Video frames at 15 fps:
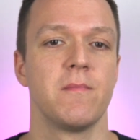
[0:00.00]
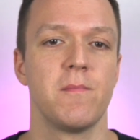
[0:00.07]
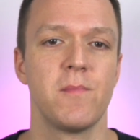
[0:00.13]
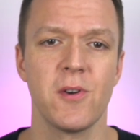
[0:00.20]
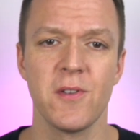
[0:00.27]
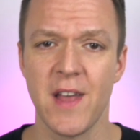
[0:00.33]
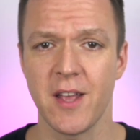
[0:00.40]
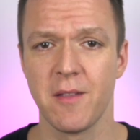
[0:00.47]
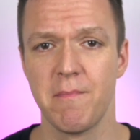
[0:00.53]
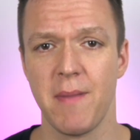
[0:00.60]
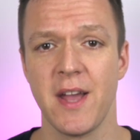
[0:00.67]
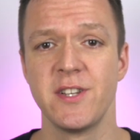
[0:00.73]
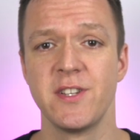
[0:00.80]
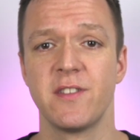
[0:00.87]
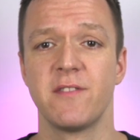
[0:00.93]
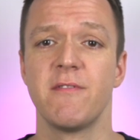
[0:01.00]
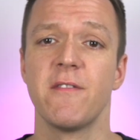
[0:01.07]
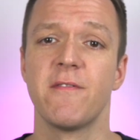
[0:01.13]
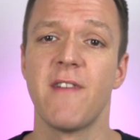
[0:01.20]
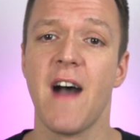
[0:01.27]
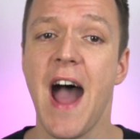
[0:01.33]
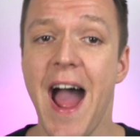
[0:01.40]
Product pages
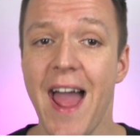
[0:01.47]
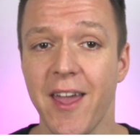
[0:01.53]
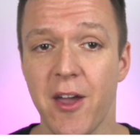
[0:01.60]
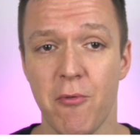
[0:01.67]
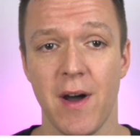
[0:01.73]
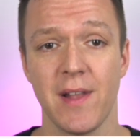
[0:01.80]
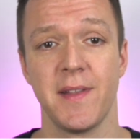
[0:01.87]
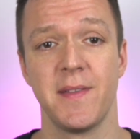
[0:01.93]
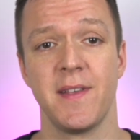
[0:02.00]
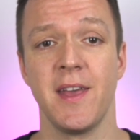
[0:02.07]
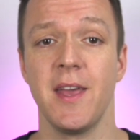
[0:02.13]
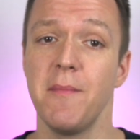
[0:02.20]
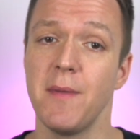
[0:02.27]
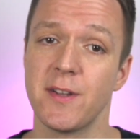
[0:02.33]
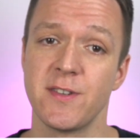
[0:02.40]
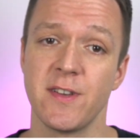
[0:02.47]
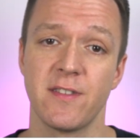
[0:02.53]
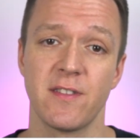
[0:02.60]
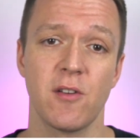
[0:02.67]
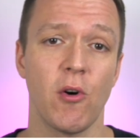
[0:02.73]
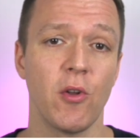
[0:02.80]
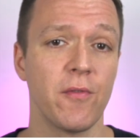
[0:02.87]
with high-quality
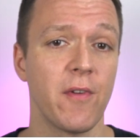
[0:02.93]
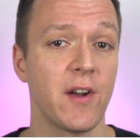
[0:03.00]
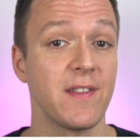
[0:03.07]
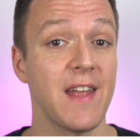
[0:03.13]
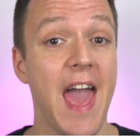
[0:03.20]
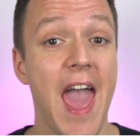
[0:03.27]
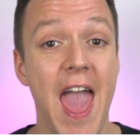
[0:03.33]
images convert